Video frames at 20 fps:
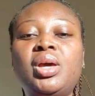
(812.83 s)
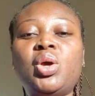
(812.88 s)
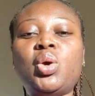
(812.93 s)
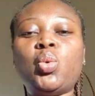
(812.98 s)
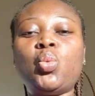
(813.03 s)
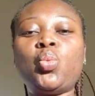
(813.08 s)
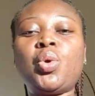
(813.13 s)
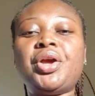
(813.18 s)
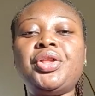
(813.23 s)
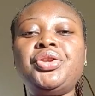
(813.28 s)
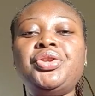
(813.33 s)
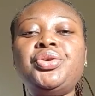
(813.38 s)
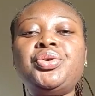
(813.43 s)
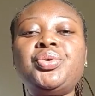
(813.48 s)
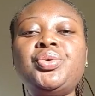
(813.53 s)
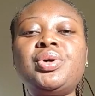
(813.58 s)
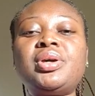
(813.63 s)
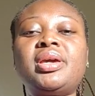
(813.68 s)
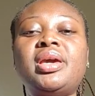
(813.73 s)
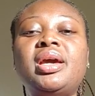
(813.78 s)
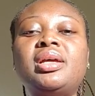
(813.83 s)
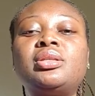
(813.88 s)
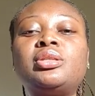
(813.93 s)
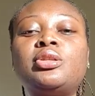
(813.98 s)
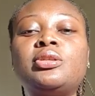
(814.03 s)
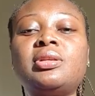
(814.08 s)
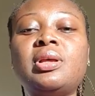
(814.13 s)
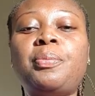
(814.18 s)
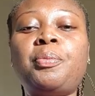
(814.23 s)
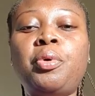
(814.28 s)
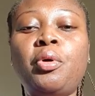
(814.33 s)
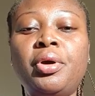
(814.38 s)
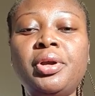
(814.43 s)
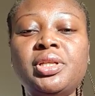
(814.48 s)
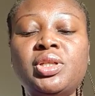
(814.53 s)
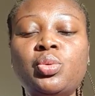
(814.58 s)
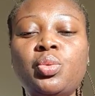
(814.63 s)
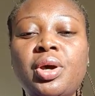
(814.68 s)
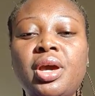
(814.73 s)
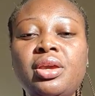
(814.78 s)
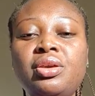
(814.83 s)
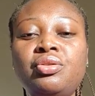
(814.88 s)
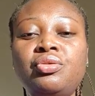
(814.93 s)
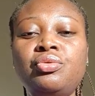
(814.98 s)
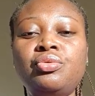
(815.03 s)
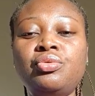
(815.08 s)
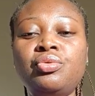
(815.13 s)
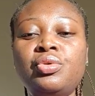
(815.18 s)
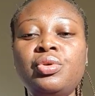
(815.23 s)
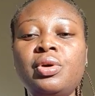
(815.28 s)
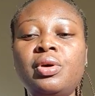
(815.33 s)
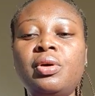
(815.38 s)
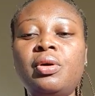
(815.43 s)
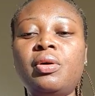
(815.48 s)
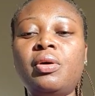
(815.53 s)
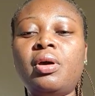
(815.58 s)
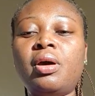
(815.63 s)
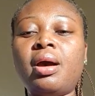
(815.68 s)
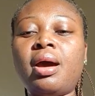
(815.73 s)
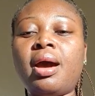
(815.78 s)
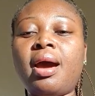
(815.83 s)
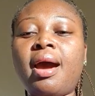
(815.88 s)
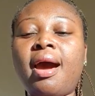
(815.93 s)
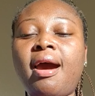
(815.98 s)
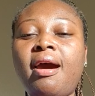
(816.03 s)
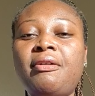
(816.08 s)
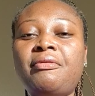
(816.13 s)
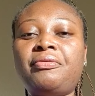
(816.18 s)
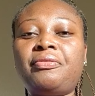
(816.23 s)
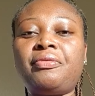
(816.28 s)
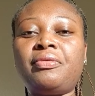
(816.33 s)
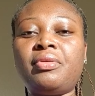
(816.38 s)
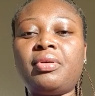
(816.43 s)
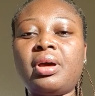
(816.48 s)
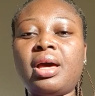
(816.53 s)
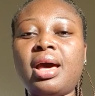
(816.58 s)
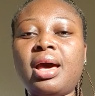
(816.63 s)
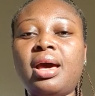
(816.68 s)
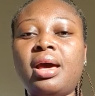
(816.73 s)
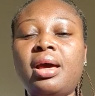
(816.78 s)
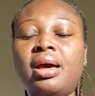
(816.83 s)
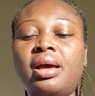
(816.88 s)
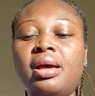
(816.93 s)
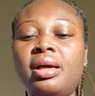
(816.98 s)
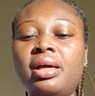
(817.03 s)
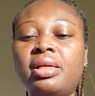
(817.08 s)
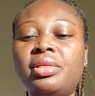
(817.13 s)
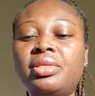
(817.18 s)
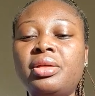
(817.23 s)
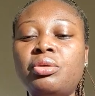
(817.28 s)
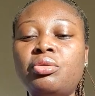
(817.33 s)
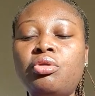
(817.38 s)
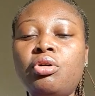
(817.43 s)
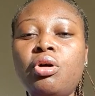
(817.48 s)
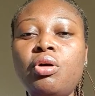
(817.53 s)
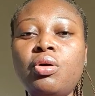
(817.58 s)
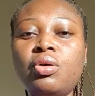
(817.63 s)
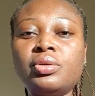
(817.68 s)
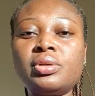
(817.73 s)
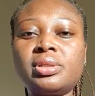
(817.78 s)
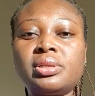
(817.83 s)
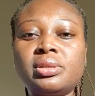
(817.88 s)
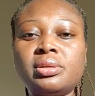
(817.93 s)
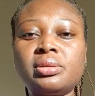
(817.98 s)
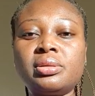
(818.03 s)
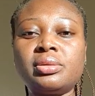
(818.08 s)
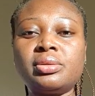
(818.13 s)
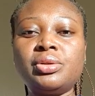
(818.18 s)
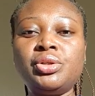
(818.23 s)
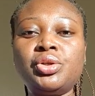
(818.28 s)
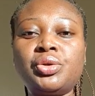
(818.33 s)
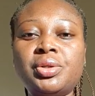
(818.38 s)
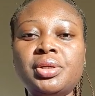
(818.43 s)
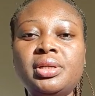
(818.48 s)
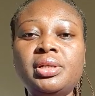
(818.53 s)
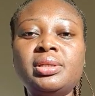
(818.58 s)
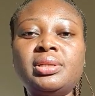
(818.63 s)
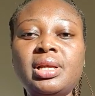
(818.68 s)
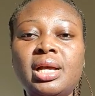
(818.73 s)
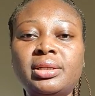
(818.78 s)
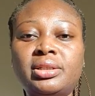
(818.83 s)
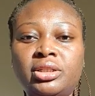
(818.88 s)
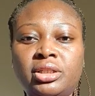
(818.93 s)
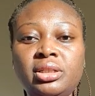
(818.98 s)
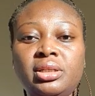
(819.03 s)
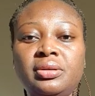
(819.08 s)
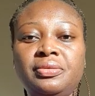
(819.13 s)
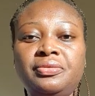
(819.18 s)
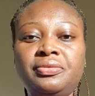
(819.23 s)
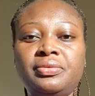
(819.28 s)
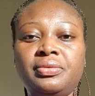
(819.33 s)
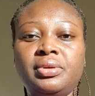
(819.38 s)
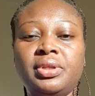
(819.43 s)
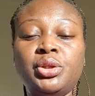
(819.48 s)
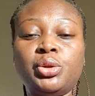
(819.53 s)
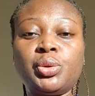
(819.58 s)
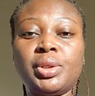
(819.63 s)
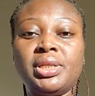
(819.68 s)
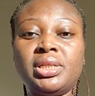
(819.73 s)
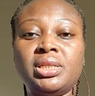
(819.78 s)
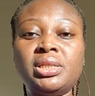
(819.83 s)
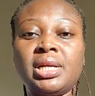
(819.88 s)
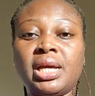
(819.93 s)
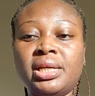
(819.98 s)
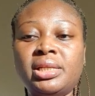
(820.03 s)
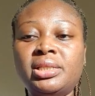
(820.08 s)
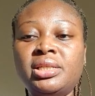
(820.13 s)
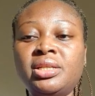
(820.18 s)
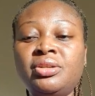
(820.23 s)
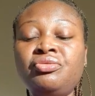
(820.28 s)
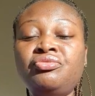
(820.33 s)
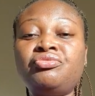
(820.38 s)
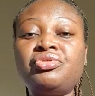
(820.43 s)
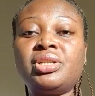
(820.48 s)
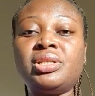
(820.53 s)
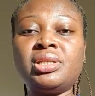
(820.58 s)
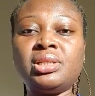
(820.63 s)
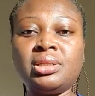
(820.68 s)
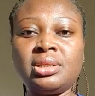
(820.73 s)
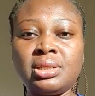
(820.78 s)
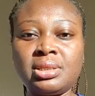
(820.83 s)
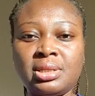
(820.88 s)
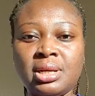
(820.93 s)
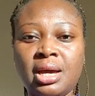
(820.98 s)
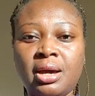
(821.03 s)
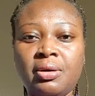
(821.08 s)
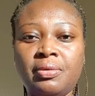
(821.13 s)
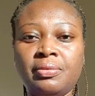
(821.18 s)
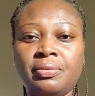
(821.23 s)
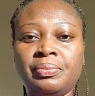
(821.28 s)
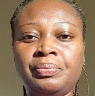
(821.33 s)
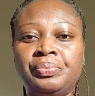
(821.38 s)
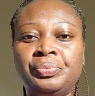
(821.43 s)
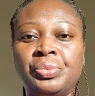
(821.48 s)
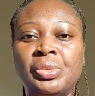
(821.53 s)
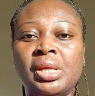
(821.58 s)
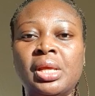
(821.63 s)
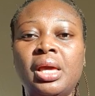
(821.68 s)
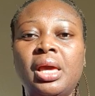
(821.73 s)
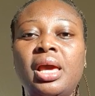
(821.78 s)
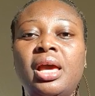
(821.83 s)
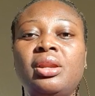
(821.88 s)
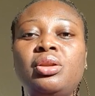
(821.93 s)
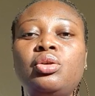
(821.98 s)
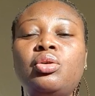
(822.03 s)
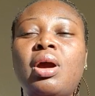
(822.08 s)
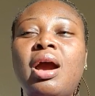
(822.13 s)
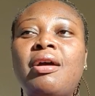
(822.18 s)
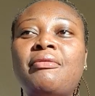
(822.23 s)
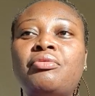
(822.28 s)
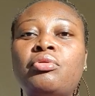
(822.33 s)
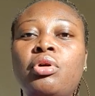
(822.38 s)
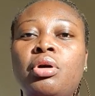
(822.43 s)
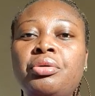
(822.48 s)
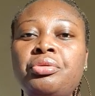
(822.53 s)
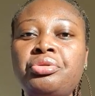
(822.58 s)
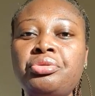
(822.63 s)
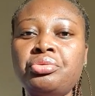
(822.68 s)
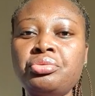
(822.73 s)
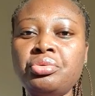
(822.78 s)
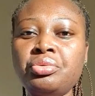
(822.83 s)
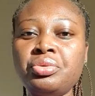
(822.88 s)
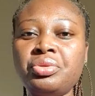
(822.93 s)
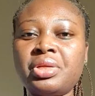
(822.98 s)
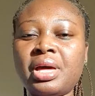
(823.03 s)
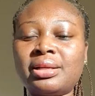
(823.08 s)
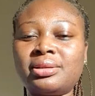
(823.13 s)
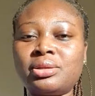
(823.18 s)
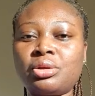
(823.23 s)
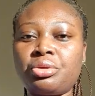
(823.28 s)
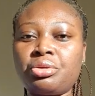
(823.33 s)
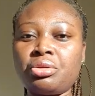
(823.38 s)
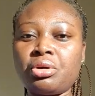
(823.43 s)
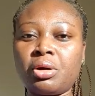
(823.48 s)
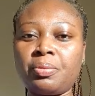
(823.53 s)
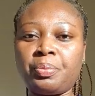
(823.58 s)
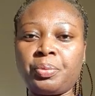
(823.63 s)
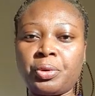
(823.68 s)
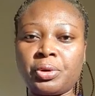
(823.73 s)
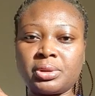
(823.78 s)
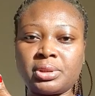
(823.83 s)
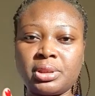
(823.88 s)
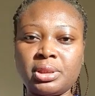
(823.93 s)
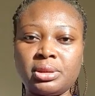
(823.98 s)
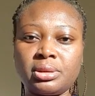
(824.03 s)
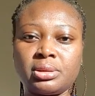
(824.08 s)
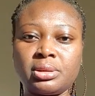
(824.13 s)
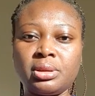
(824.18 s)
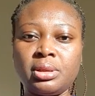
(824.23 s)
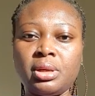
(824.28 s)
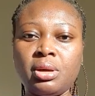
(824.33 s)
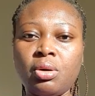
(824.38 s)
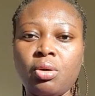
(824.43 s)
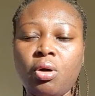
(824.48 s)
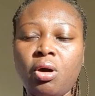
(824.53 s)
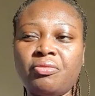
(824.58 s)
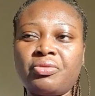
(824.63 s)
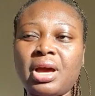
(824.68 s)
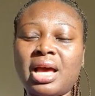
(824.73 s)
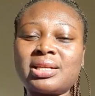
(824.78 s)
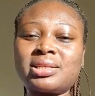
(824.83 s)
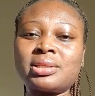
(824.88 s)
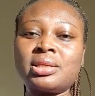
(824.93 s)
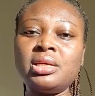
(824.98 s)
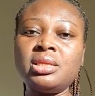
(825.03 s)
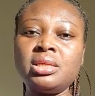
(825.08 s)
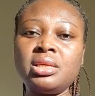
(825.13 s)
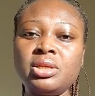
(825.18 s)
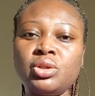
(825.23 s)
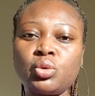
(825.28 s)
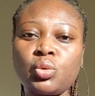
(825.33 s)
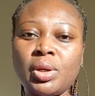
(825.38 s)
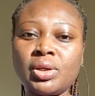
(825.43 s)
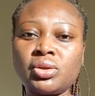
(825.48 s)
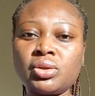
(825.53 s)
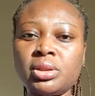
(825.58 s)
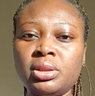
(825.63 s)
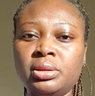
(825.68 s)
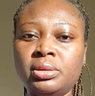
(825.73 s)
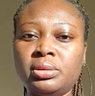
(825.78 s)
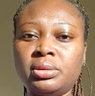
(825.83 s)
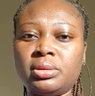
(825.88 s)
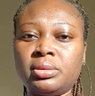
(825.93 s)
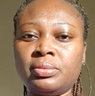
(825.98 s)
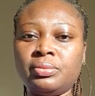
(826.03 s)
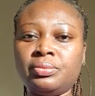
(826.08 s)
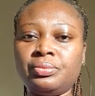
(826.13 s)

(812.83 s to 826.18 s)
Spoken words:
when you get to the point where you have the goals you couldn't achieve in 2019 written down, and you have gone through that thought process of asking these questions: